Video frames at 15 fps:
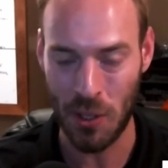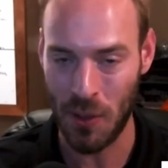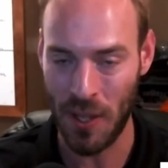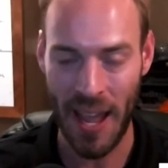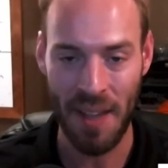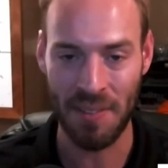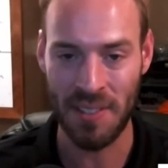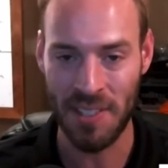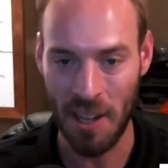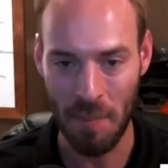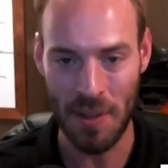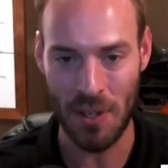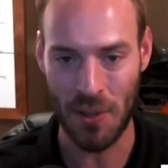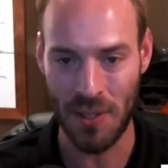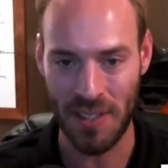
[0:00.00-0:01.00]
so they have some
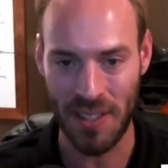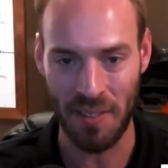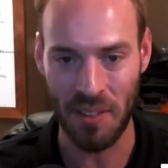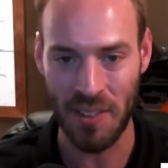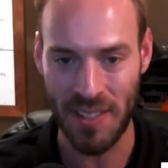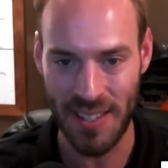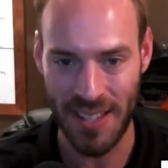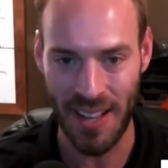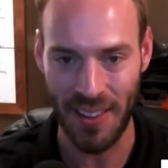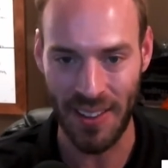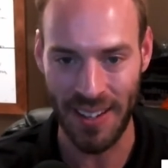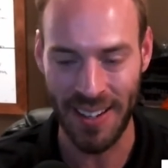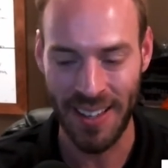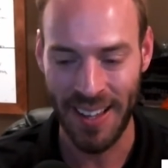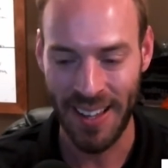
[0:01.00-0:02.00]
interest level in
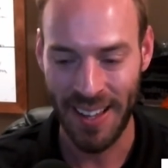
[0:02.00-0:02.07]
selling,